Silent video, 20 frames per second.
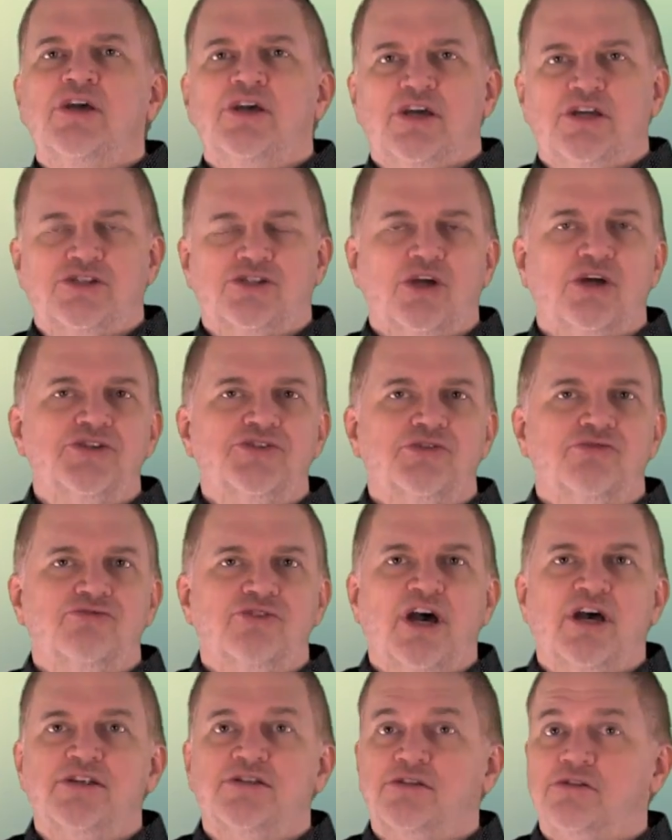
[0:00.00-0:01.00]
it's also
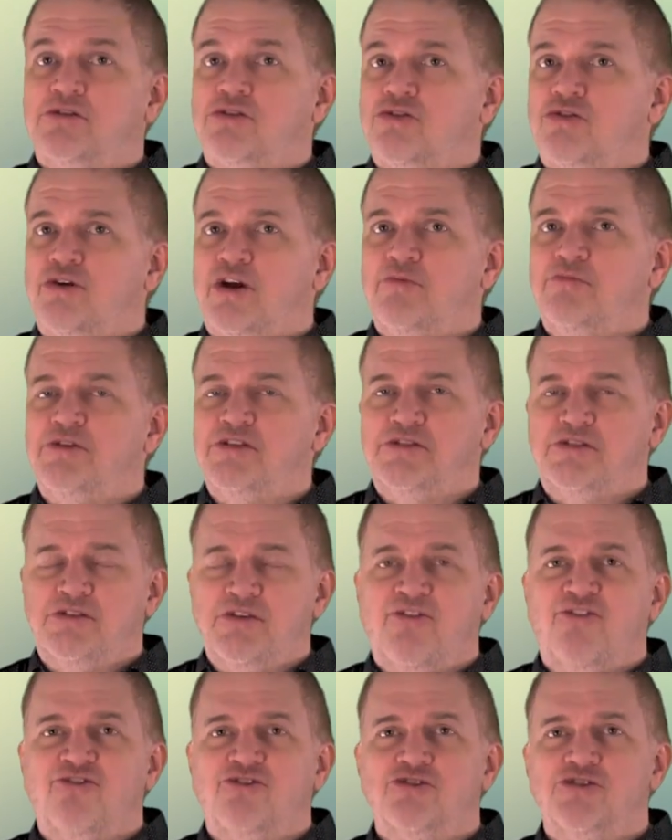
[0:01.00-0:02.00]
not as incredibly
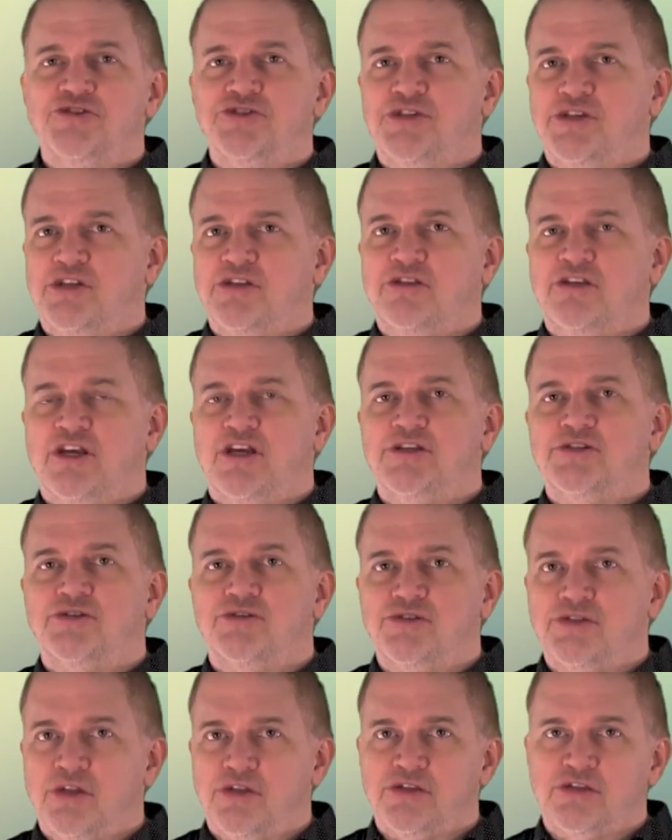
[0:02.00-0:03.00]
difficult to get the
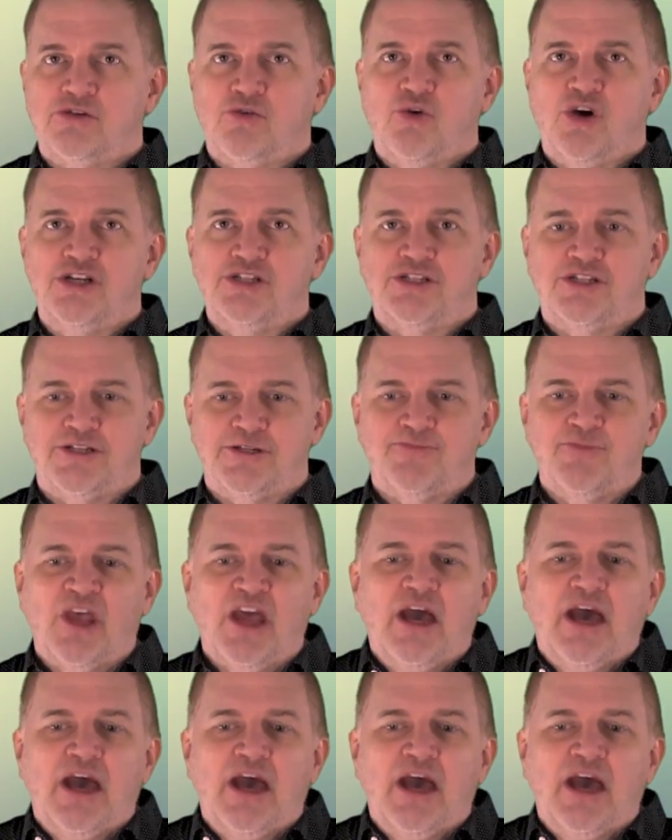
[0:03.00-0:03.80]
answers to this question.